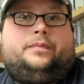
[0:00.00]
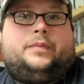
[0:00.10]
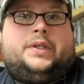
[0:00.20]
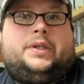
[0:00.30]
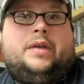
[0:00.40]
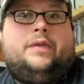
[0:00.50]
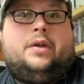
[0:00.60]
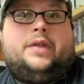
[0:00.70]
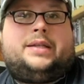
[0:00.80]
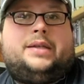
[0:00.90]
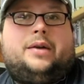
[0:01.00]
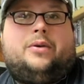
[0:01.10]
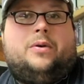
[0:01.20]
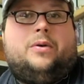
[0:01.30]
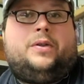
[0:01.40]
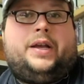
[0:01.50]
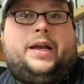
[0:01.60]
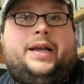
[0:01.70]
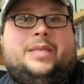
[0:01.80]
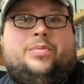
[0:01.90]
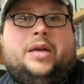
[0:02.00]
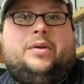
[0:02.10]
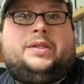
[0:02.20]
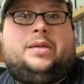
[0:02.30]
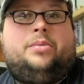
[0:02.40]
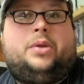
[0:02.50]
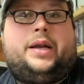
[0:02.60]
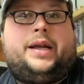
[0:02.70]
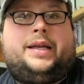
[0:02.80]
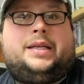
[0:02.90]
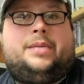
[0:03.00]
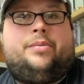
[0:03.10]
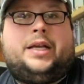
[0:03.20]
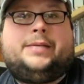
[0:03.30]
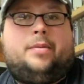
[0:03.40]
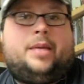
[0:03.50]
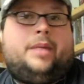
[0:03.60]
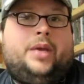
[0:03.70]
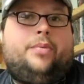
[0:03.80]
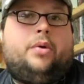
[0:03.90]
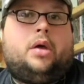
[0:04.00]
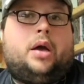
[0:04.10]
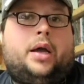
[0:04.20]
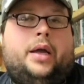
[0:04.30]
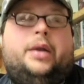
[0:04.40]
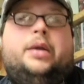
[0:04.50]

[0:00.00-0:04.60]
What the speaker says: So even though that's not a horror thing, I get to play with some blood. I get to bring some of my people on.